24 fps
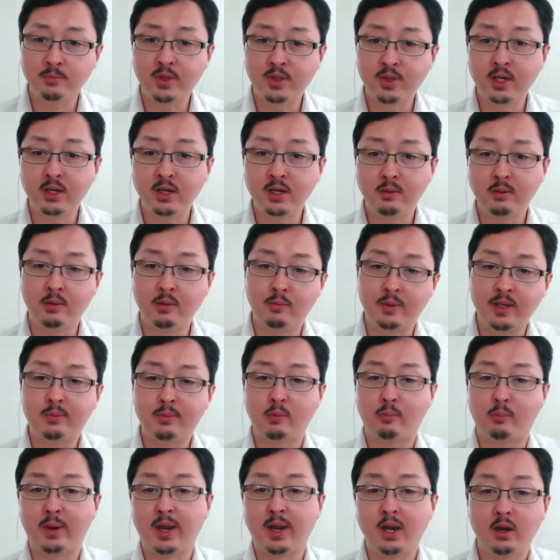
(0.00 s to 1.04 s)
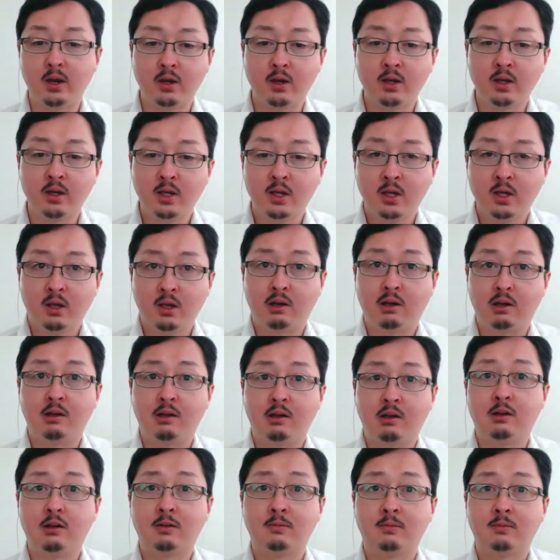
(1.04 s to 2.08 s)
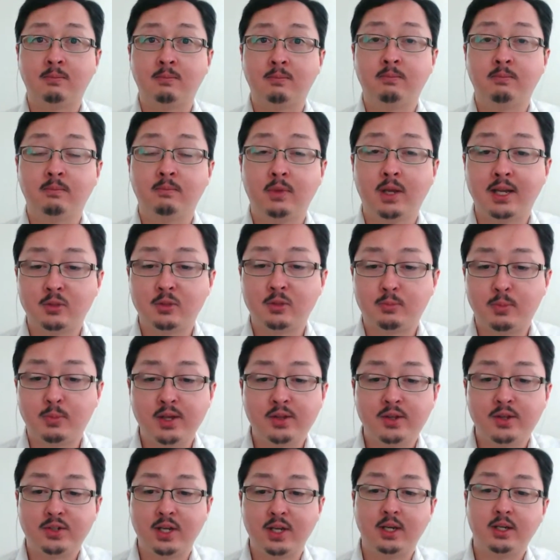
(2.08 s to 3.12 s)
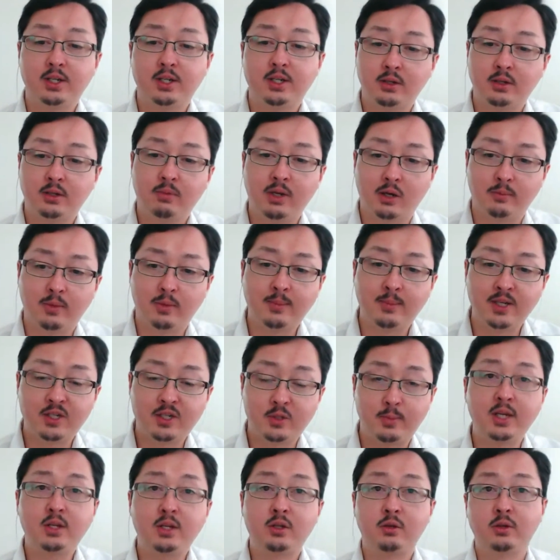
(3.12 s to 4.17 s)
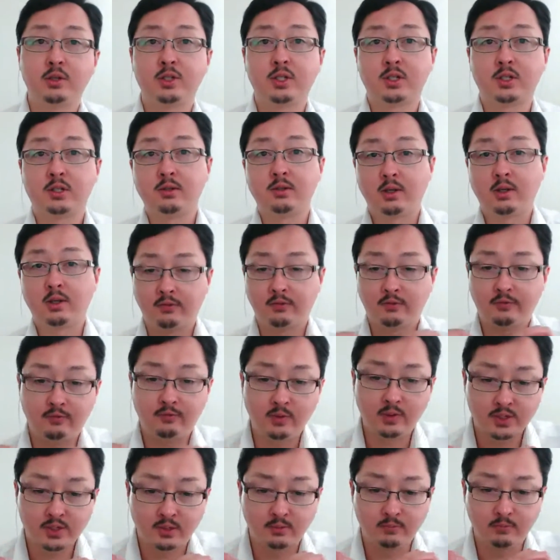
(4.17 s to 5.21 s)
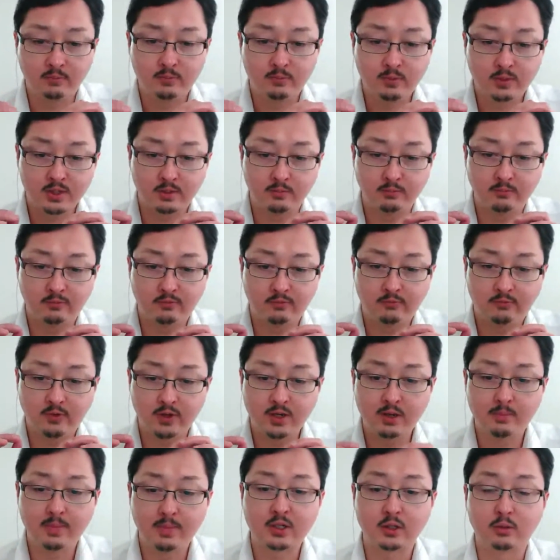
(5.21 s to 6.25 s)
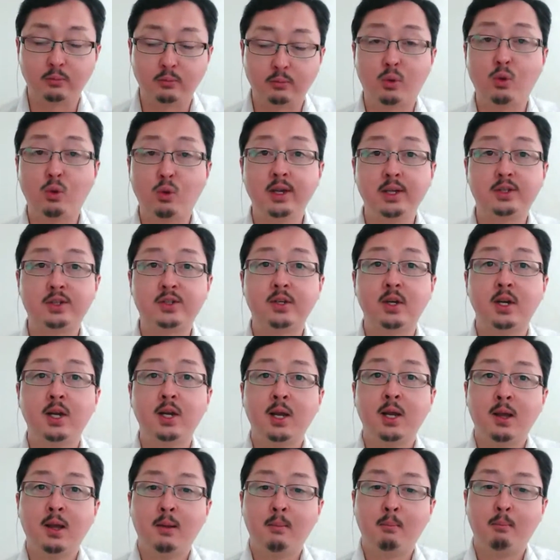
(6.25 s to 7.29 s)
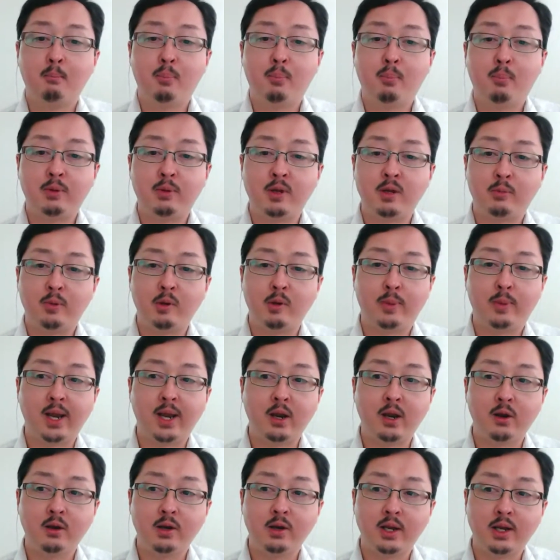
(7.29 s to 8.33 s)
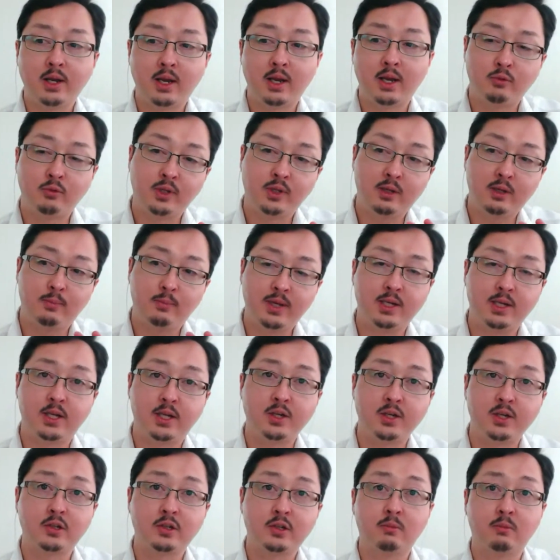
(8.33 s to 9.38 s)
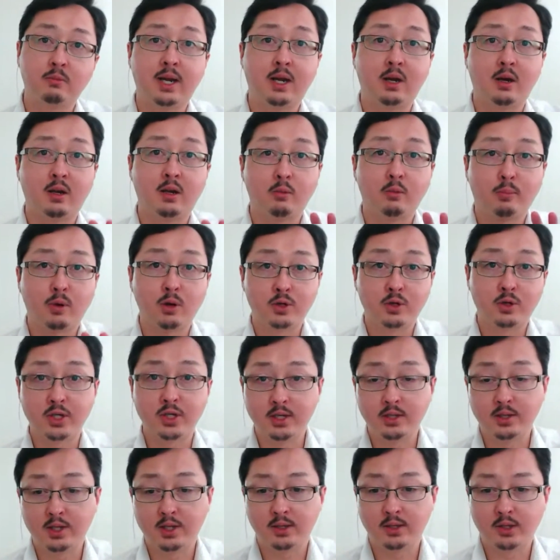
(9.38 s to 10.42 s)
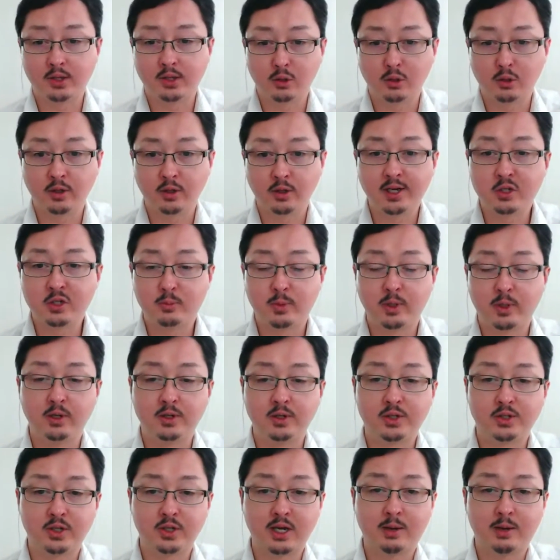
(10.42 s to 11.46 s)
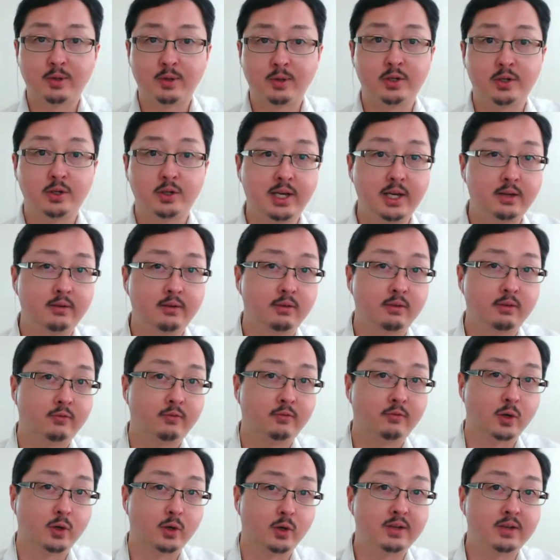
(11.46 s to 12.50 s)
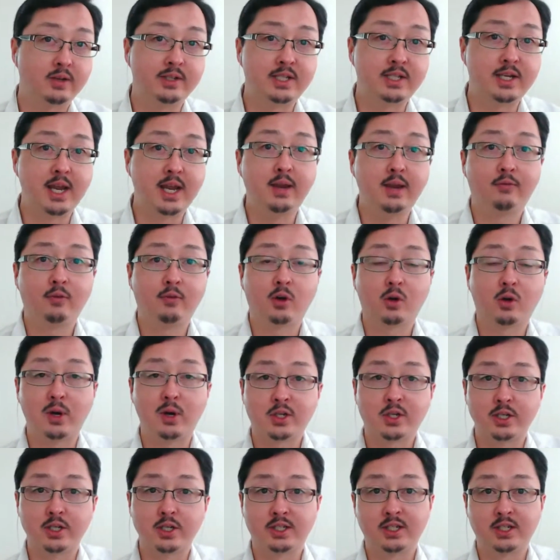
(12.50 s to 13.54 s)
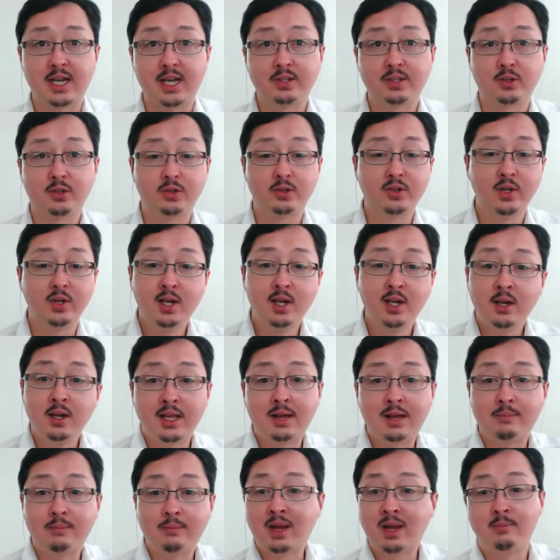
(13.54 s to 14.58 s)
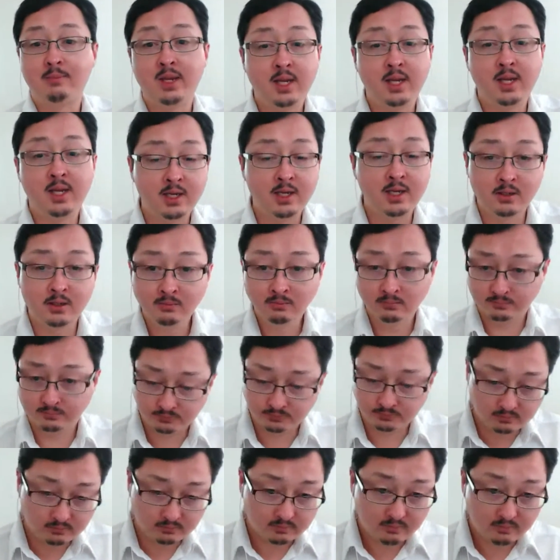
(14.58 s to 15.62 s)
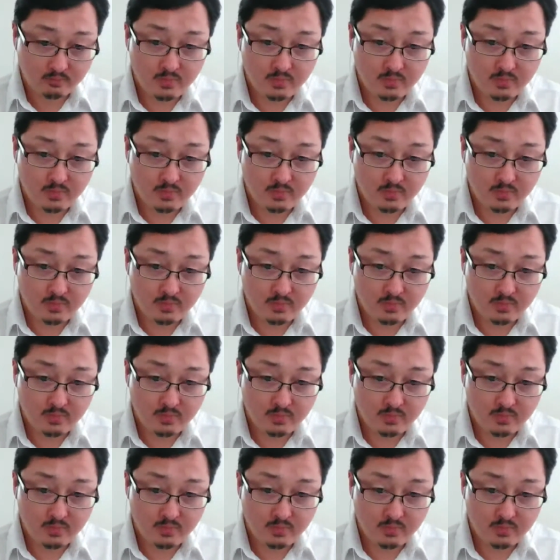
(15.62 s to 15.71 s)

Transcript: something, be prepared, as Beth is saying, to maybe speak to us some fundamental points, but be prepared and really be intentional about approaching the learning experience as an opportunity for give and take, for questions and answers. And that might mean